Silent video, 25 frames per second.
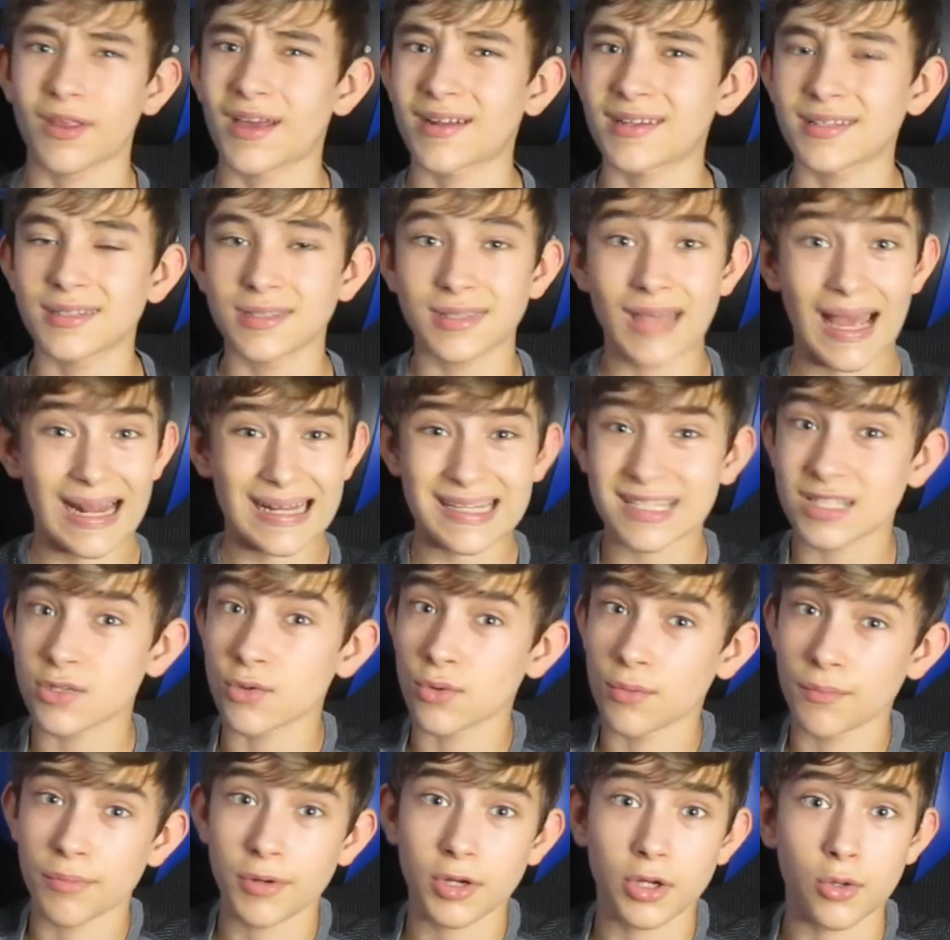That's
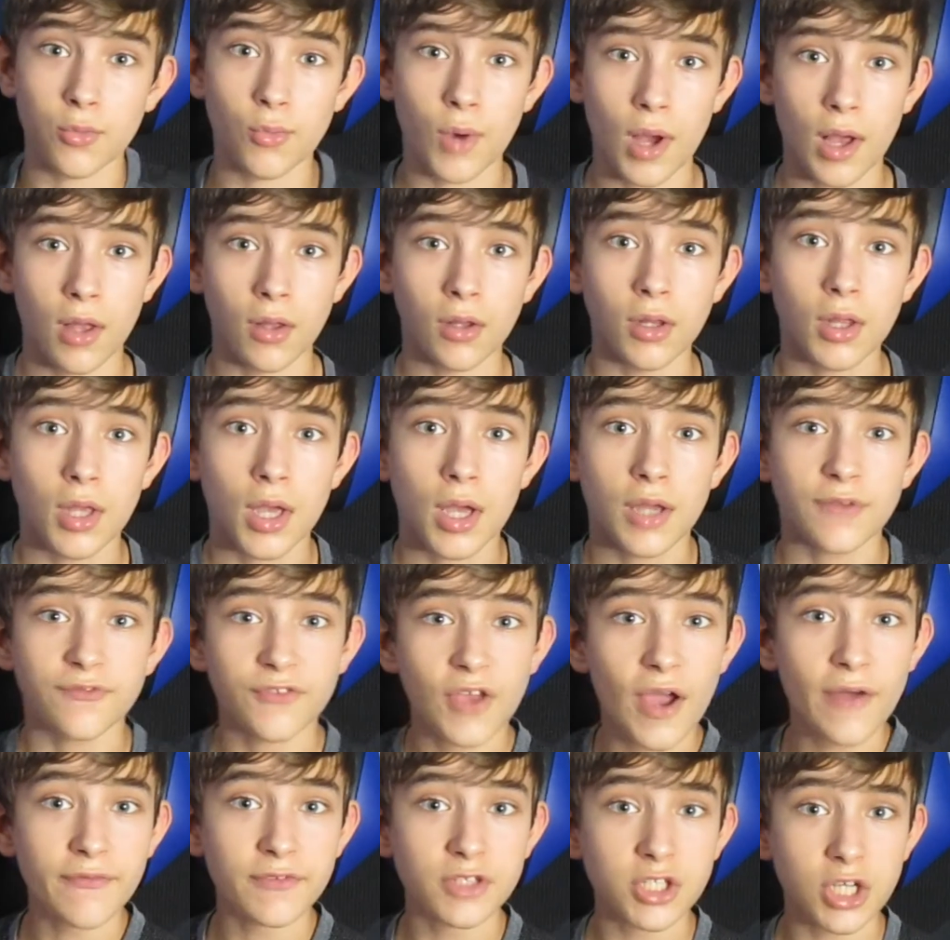doing pretty well. If
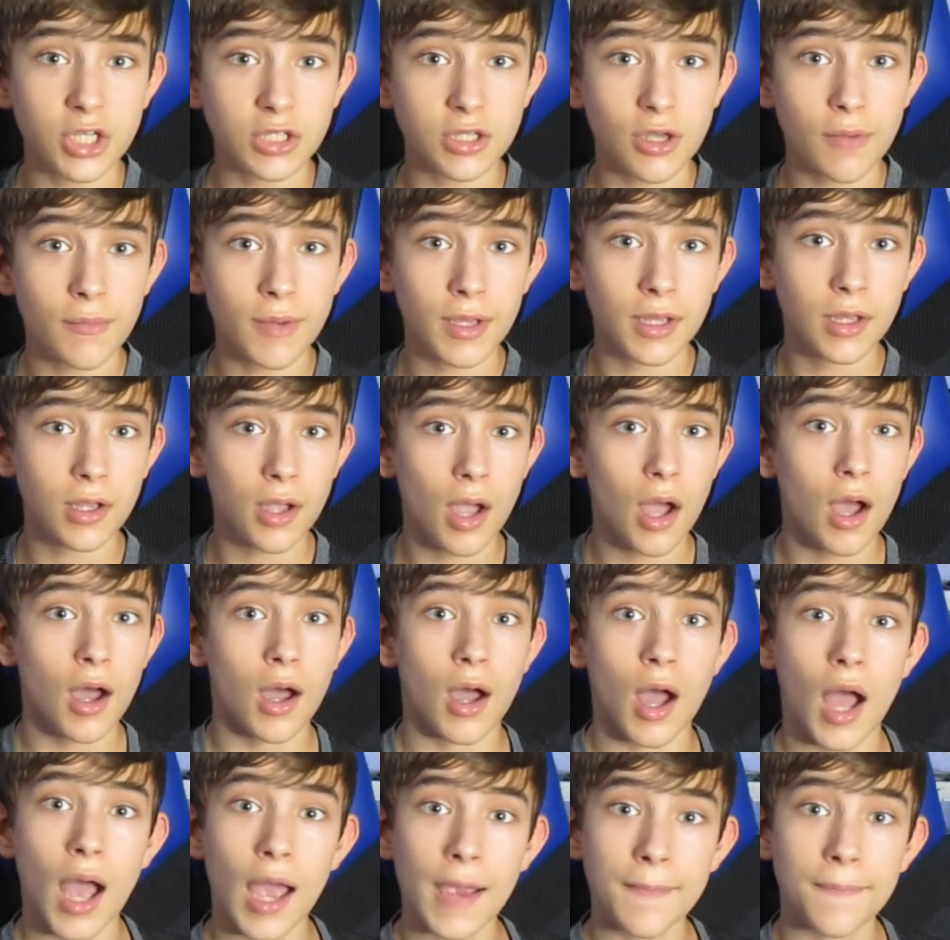you haven't checked out my
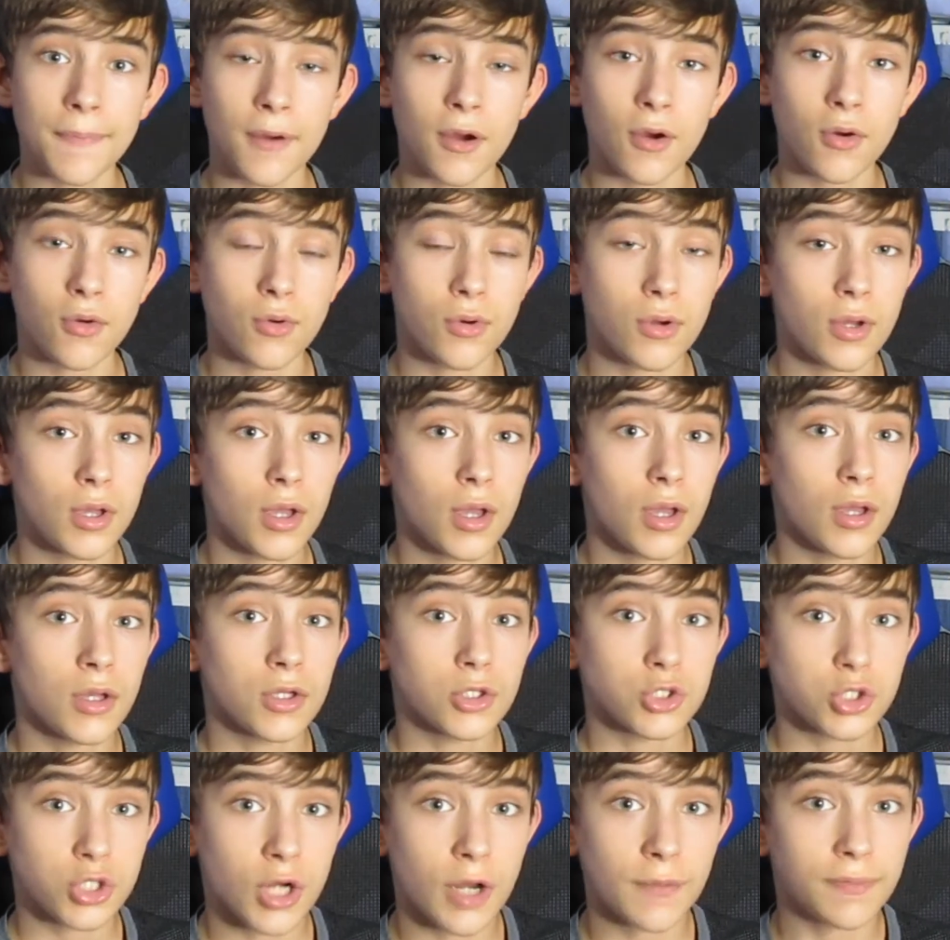hypo
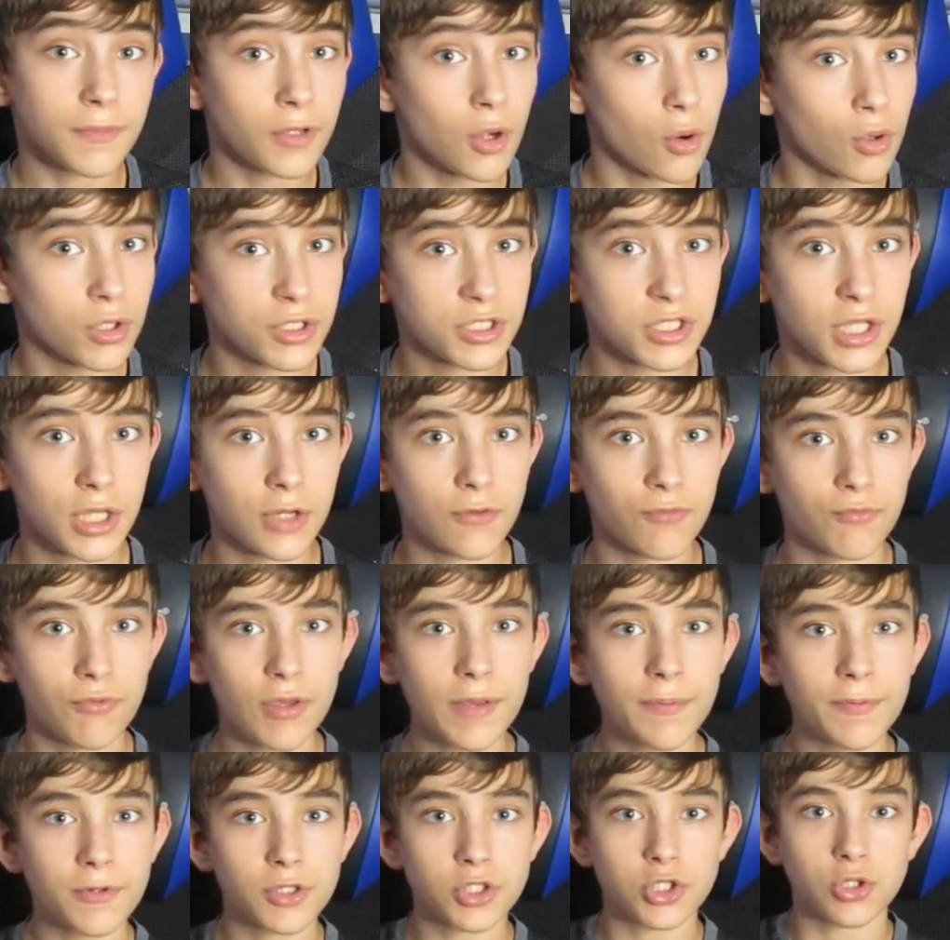striped corn snake
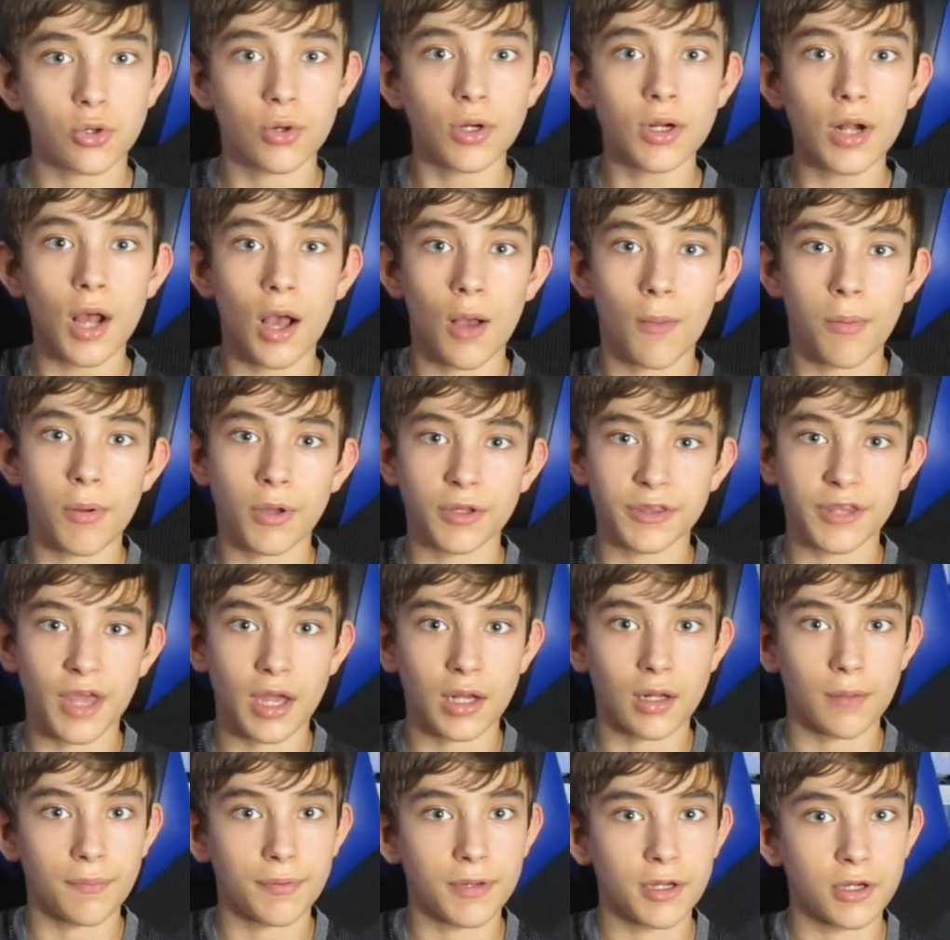reaper short, I'll put
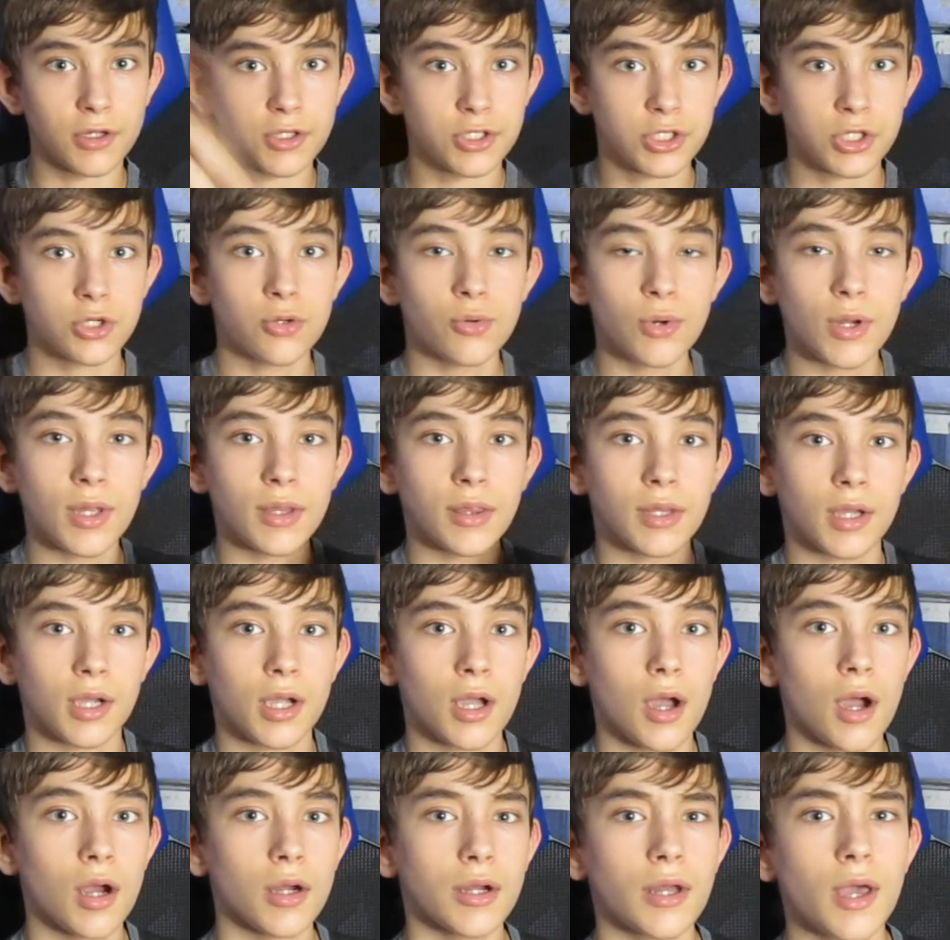that up here too in the
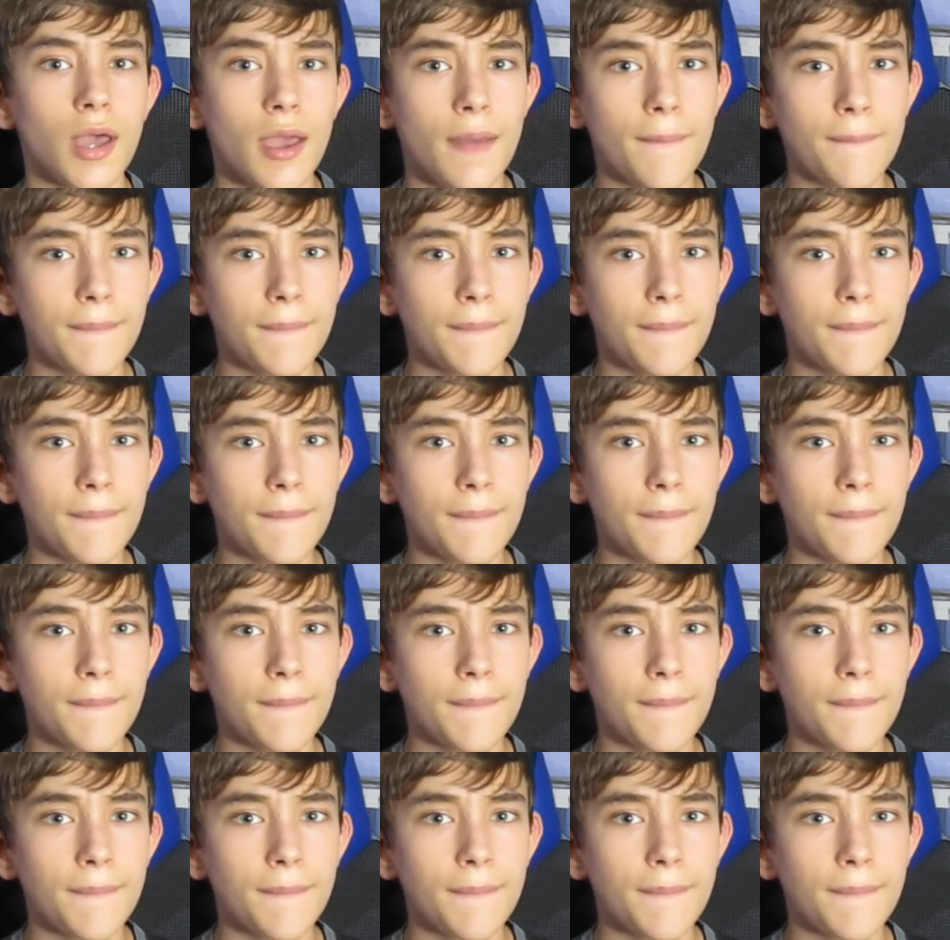card.